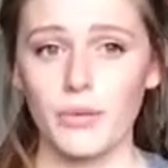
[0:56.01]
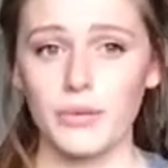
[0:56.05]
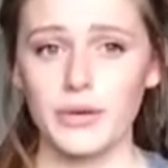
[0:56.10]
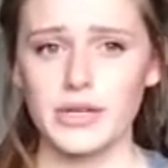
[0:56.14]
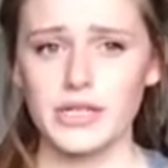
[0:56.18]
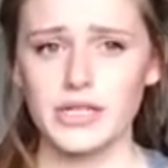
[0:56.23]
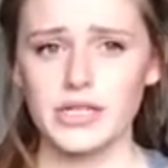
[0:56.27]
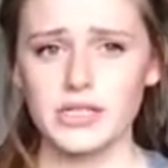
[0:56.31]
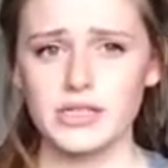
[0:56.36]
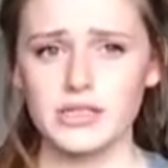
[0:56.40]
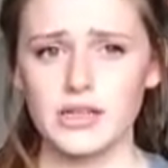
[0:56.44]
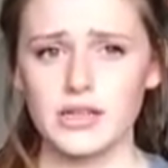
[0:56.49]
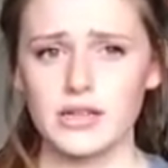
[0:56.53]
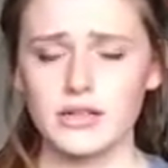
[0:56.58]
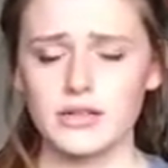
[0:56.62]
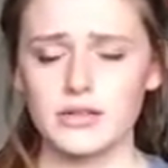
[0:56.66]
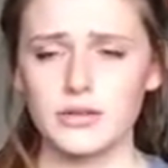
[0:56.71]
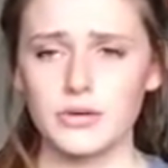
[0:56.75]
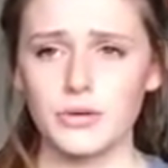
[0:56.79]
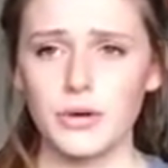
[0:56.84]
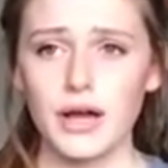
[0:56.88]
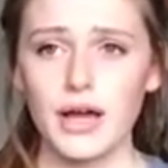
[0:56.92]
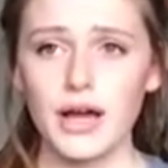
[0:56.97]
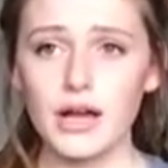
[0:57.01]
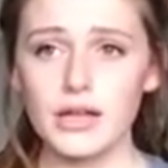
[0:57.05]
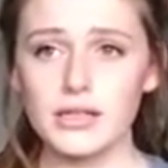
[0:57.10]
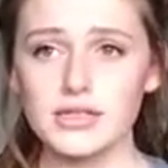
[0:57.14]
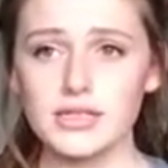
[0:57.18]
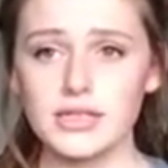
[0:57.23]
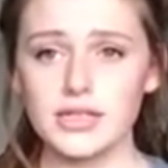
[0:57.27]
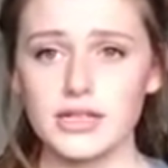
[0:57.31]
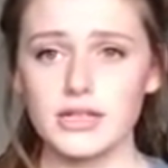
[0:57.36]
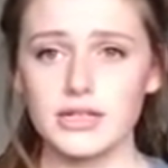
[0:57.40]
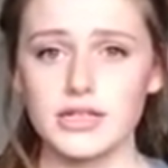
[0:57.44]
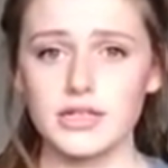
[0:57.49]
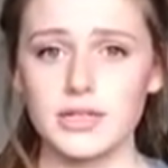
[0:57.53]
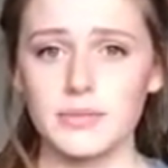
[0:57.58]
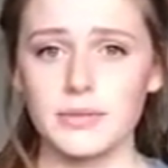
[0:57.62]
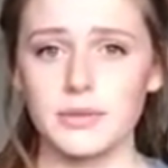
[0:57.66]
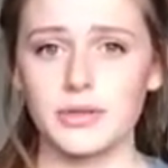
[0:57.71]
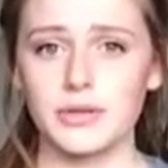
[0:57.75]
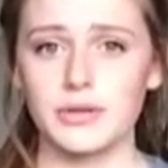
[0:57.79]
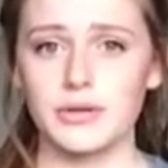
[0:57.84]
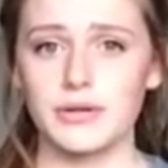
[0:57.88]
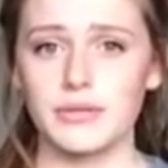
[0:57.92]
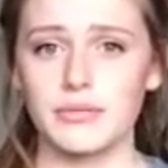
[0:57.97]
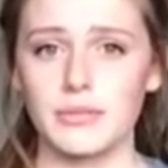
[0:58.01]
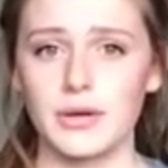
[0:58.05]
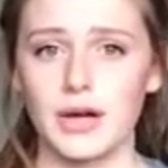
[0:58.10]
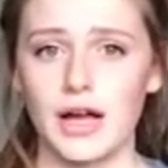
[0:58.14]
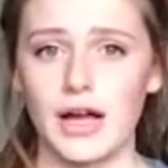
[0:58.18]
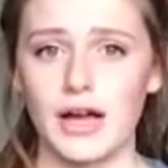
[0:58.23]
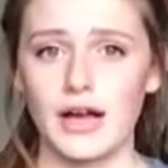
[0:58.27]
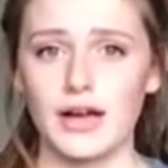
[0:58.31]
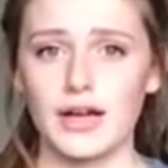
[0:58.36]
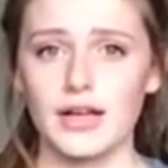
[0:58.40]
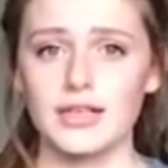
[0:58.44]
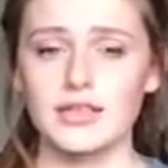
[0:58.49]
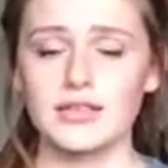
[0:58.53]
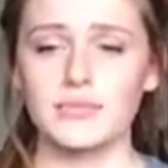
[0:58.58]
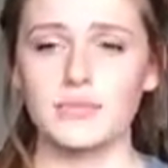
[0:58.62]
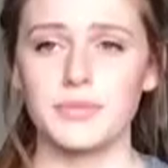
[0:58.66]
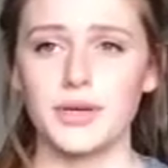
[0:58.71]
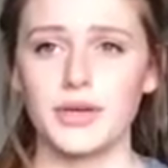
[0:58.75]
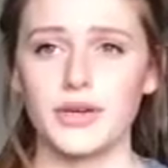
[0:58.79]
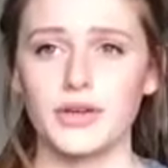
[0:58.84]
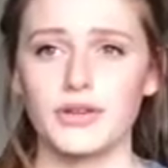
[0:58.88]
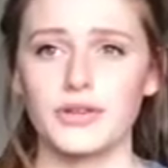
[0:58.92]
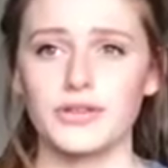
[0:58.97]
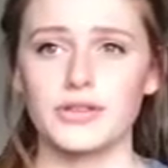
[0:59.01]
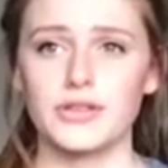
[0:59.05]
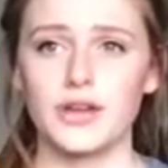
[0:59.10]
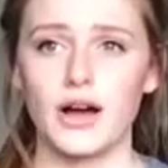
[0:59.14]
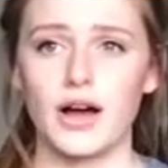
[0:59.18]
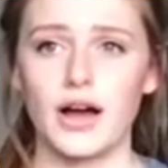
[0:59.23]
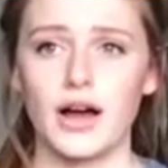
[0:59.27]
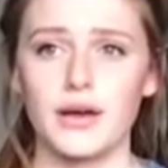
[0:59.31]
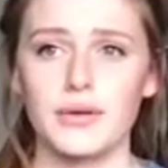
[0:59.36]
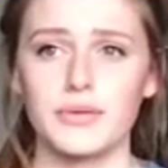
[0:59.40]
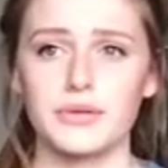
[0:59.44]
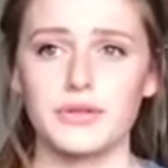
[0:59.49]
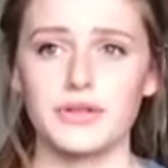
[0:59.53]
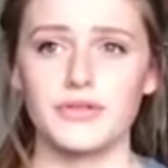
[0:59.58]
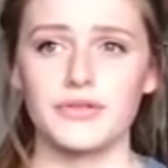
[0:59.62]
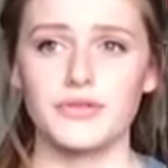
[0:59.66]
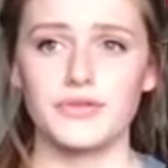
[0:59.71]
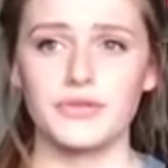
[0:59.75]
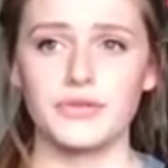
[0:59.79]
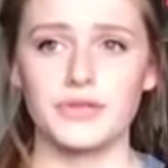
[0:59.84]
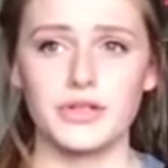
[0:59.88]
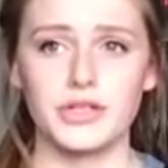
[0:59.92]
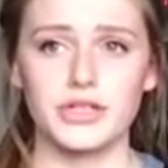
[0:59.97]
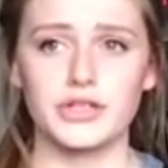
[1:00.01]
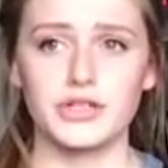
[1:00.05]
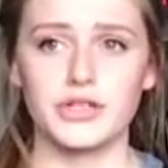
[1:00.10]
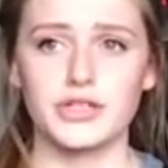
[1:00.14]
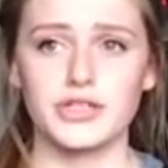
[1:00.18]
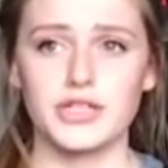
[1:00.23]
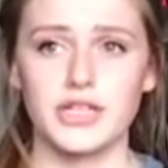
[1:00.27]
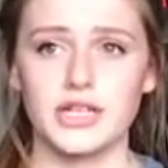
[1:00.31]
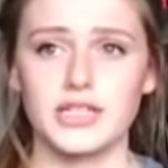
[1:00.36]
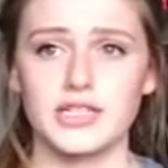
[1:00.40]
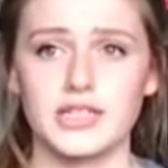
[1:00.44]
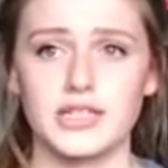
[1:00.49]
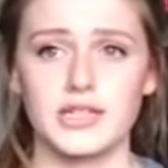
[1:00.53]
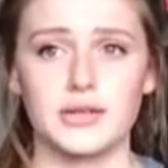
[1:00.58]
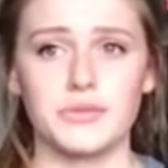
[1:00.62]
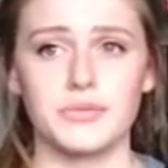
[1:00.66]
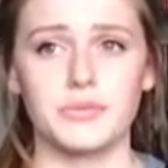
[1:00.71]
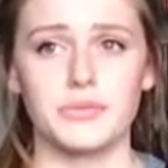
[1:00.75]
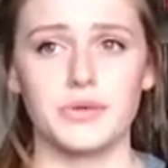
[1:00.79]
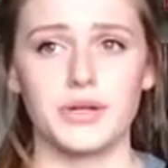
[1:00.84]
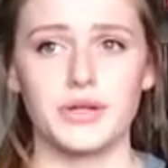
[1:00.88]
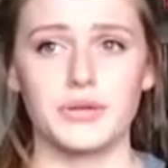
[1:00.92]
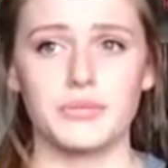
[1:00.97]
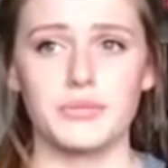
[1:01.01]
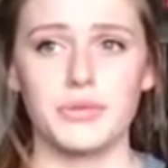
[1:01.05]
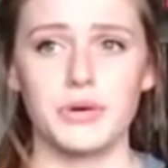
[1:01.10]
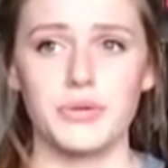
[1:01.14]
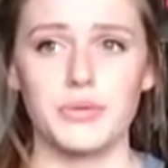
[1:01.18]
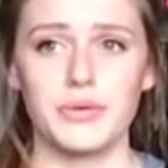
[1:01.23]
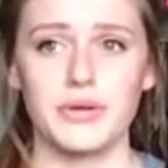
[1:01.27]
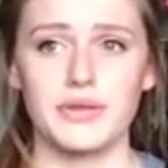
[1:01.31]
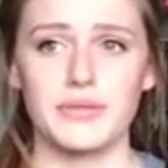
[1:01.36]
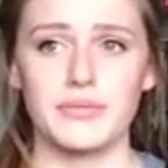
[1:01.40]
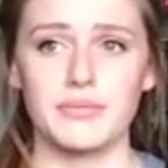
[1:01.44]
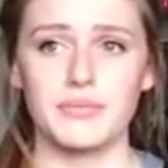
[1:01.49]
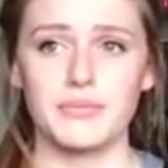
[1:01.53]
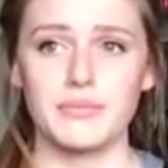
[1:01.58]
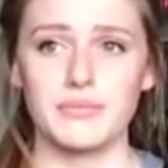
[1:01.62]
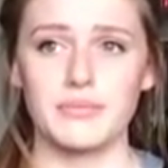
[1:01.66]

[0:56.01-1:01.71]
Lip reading: which is quite unstereotypical in my eyes, because I would have associated it more with